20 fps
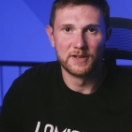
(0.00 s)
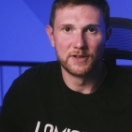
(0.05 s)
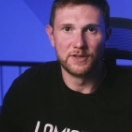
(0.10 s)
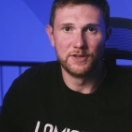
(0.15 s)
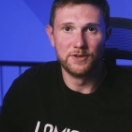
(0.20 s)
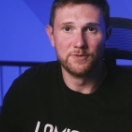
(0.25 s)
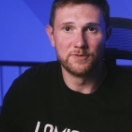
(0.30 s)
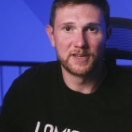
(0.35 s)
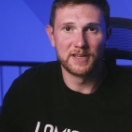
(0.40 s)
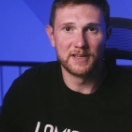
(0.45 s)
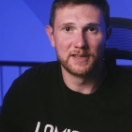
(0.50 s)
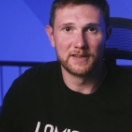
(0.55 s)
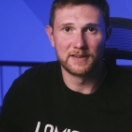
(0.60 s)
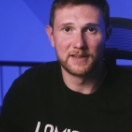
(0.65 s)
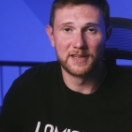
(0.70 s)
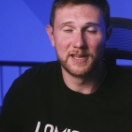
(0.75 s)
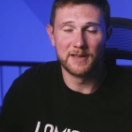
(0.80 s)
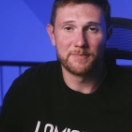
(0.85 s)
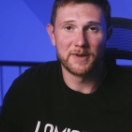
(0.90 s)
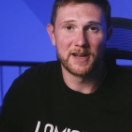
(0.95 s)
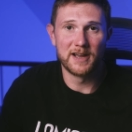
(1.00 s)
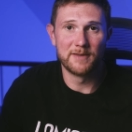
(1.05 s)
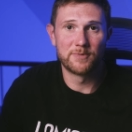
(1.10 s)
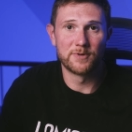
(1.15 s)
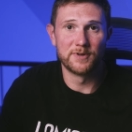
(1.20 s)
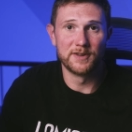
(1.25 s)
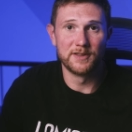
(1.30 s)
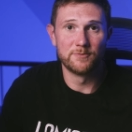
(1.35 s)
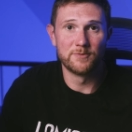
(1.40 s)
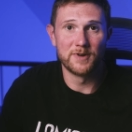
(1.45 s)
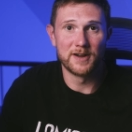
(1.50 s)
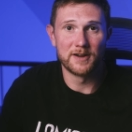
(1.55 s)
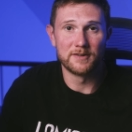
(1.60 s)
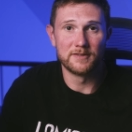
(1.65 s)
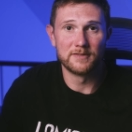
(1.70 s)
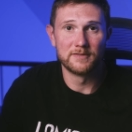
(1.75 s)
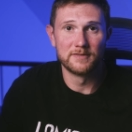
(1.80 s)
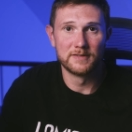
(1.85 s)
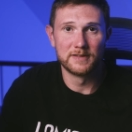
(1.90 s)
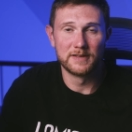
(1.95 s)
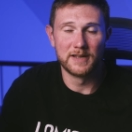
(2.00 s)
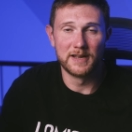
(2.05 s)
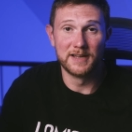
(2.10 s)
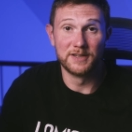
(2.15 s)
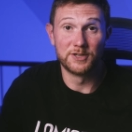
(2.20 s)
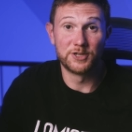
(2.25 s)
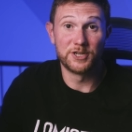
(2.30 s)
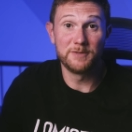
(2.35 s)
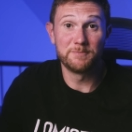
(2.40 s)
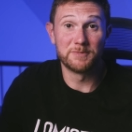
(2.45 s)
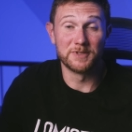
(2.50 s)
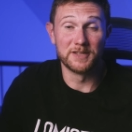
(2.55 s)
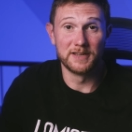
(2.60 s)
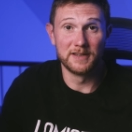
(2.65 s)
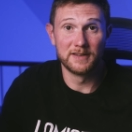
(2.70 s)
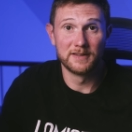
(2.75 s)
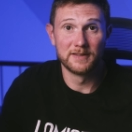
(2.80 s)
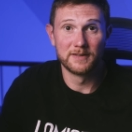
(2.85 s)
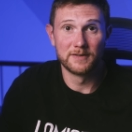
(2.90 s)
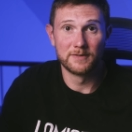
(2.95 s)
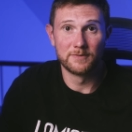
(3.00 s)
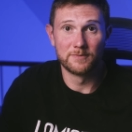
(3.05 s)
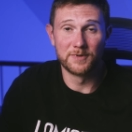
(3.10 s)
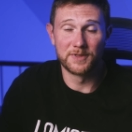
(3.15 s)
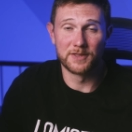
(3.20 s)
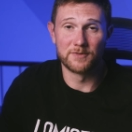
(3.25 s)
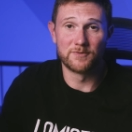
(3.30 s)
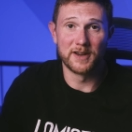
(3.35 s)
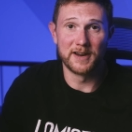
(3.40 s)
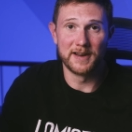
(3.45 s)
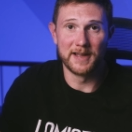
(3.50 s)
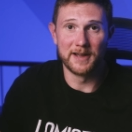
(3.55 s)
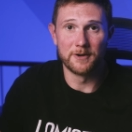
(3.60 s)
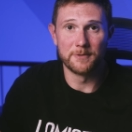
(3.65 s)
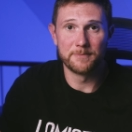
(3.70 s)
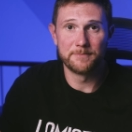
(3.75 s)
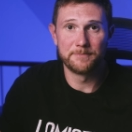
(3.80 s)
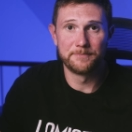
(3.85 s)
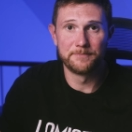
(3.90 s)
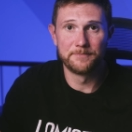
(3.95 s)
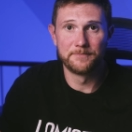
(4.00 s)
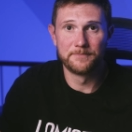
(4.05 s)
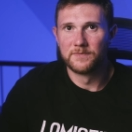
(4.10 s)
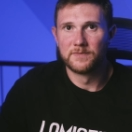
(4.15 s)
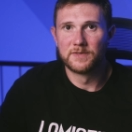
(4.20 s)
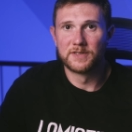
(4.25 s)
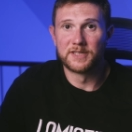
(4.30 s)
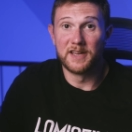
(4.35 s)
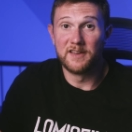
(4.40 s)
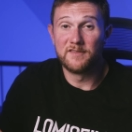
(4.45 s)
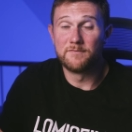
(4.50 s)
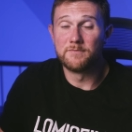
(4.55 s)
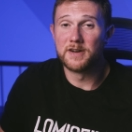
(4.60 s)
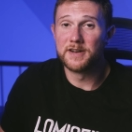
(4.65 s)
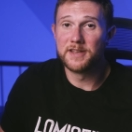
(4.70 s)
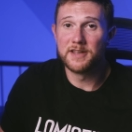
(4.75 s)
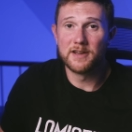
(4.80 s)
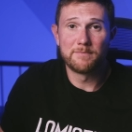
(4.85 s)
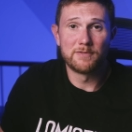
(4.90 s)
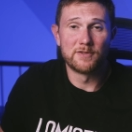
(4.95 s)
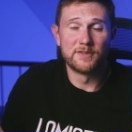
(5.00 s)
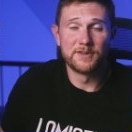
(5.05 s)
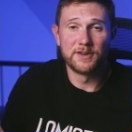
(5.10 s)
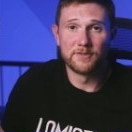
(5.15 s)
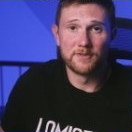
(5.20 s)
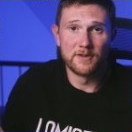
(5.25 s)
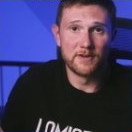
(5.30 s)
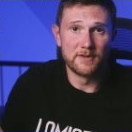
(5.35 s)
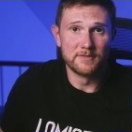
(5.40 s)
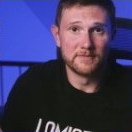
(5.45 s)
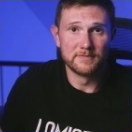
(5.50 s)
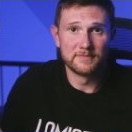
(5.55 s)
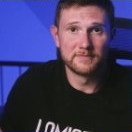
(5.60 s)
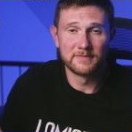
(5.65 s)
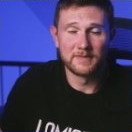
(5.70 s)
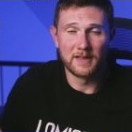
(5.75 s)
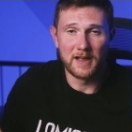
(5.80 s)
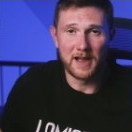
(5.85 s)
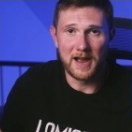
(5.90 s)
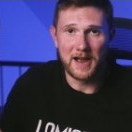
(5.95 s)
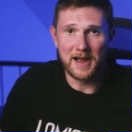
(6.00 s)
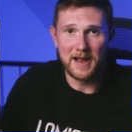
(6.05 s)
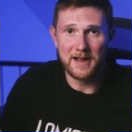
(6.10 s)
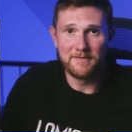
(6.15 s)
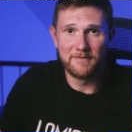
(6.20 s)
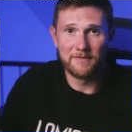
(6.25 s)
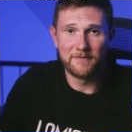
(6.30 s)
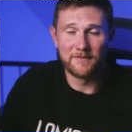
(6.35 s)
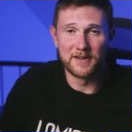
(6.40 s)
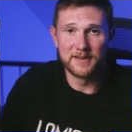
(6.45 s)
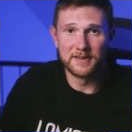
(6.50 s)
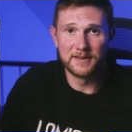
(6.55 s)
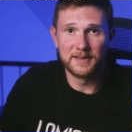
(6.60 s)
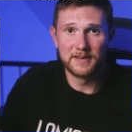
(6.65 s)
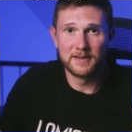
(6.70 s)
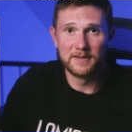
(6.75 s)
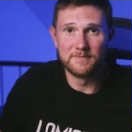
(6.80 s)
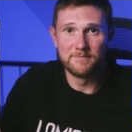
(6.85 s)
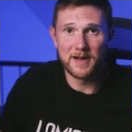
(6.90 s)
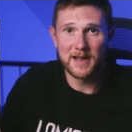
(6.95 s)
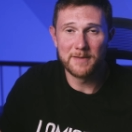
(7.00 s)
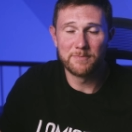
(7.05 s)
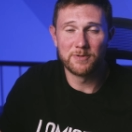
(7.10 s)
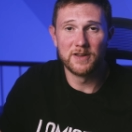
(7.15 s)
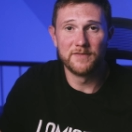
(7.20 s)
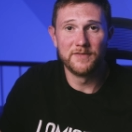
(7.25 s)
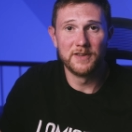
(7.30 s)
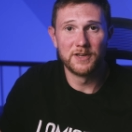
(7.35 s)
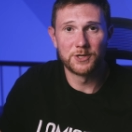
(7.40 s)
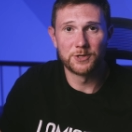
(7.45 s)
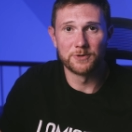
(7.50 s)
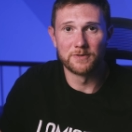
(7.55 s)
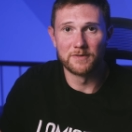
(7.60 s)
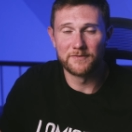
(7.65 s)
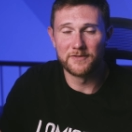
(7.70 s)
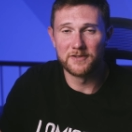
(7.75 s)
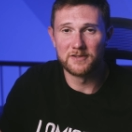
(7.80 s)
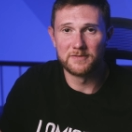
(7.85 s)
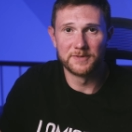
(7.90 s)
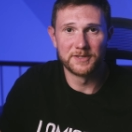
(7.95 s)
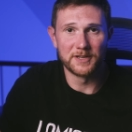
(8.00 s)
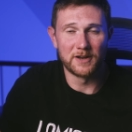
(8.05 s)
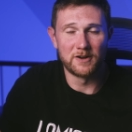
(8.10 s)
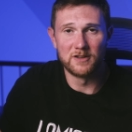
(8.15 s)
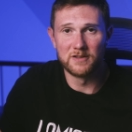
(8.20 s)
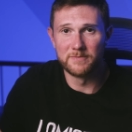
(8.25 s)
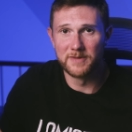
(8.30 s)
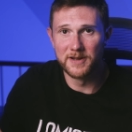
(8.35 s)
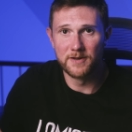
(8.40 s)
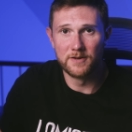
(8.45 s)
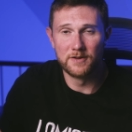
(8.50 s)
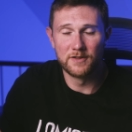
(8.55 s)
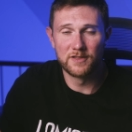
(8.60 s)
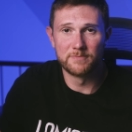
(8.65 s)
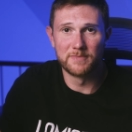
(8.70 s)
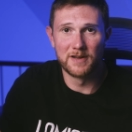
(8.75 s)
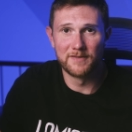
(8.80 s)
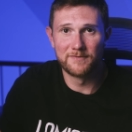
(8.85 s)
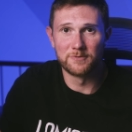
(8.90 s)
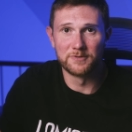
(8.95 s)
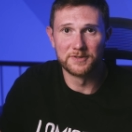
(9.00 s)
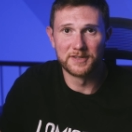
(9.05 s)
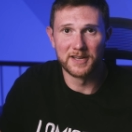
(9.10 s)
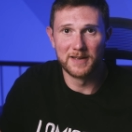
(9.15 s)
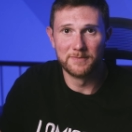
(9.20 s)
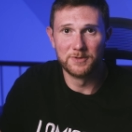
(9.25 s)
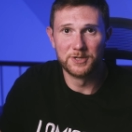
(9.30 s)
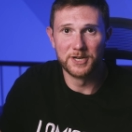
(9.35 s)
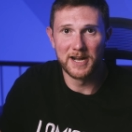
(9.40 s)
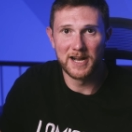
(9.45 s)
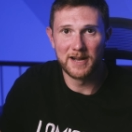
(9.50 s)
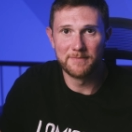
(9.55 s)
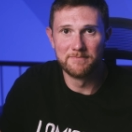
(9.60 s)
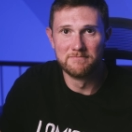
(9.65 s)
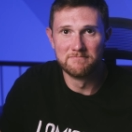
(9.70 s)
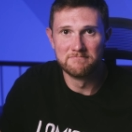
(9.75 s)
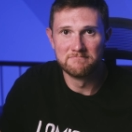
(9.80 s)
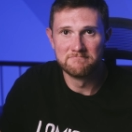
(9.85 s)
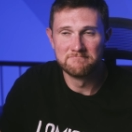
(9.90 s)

you can get by pretty well and cheaply with the right help. Save money up on your own. I've funded my previous short films all on my own through my full-time job.